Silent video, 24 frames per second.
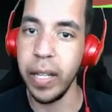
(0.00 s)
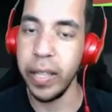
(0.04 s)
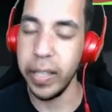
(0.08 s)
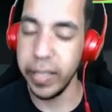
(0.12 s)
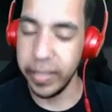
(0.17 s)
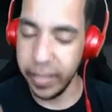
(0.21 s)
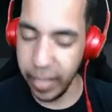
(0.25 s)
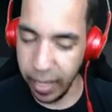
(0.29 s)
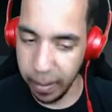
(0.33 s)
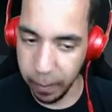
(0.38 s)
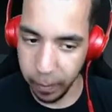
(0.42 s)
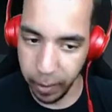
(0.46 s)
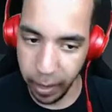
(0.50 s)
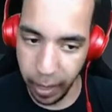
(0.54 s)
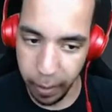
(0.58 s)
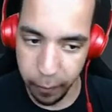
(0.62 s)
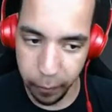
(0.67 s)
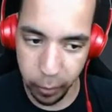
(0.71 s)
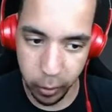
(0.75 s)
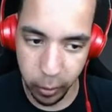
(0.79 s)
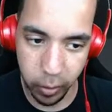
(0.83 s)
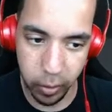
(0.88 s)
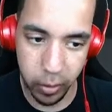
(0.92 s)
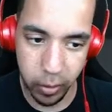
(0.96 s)
the same
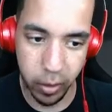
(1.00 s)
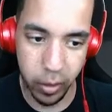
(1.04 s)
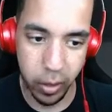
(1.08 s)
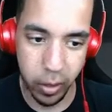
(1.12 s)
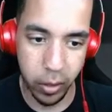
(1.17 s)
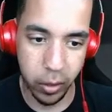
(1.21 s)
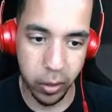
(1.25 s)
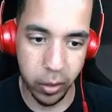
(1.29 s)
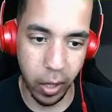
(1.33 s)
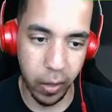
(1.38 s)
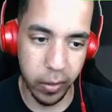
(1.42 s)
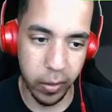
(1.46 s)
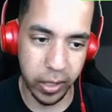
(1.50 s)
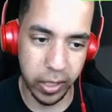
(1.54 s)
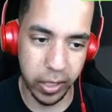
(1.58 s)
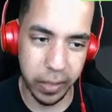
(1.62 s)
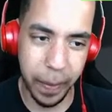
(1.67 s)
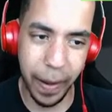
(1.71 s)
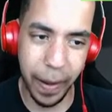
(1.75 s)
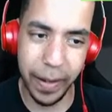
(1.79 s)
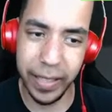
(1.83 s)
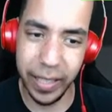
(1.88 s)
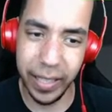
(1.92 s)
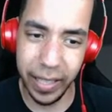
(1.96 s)
level. So I was
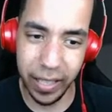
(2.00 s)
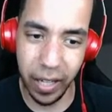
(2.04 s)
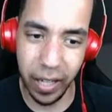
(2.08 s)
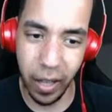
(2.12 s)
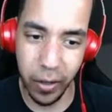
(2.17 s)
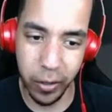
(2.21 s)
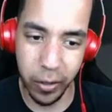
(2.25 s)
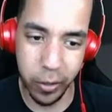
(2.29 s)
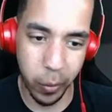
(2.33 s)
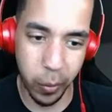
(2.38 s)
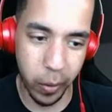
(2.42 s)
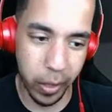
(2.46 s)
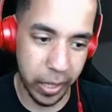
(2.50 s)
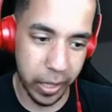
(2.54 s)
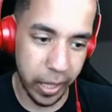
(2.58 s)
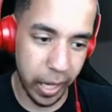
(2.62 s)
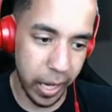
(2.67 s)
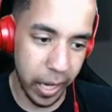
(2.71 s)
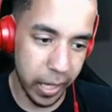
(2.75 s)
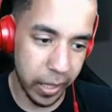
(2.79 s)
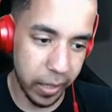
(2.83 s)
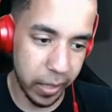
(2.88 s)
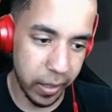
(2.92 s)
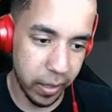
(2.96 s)
expecting another
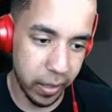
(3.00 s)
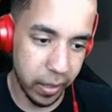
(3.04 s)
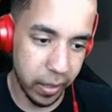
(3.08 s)
28.